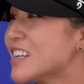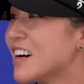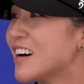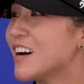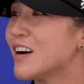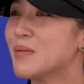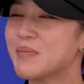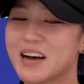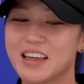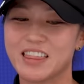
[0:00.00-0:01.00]

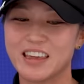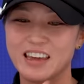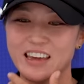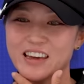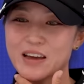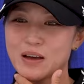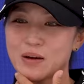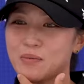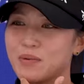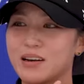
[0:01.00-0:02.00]
I think
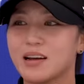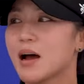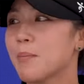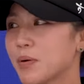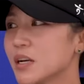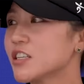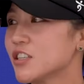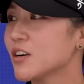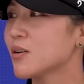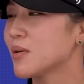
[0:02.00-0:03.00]
when I
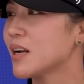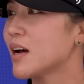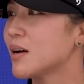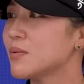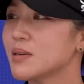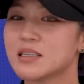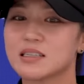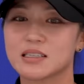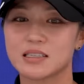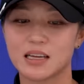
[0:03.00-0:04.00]

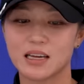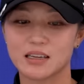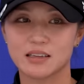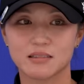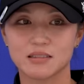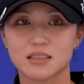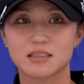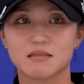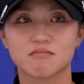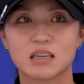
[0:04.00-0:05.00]
was like
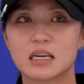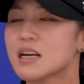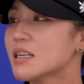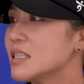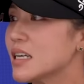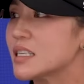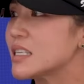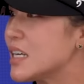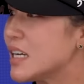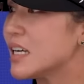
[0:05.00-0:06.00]

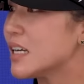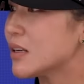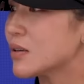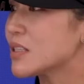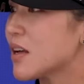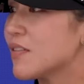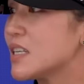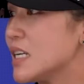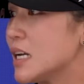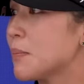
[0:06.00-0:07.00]
16 or
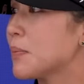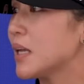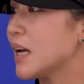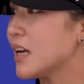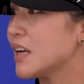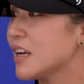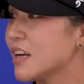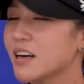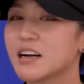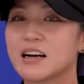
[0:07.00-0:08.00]
17 playing
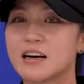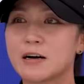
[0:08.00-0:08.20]
here,